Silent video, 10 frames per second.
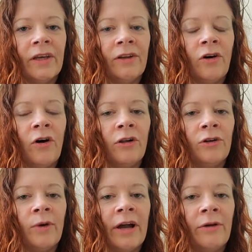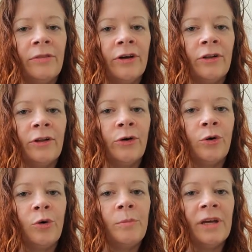All around the
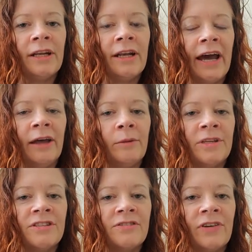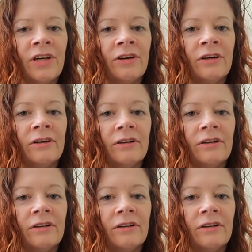globe in an atmosphere.